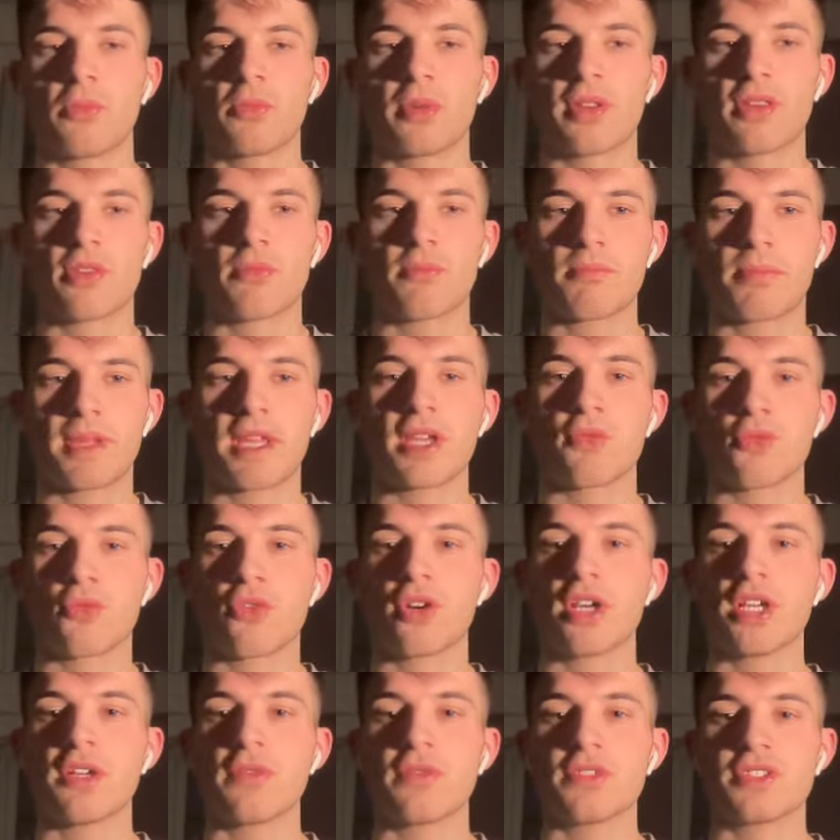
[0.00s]
with being
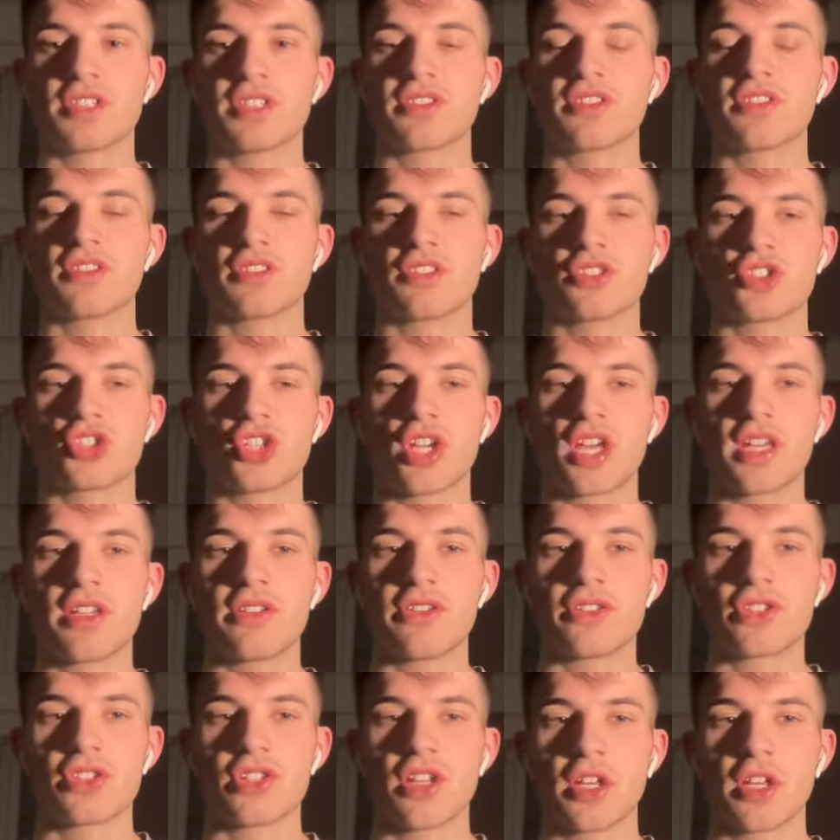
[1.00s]
really resistant to change.